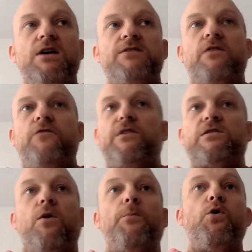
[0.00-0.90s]
So for
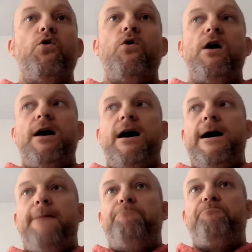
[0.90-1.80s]
example,
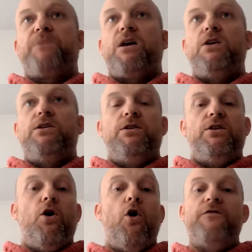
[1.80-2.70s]

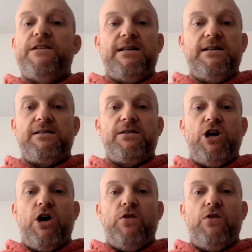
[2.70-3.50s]
the offices,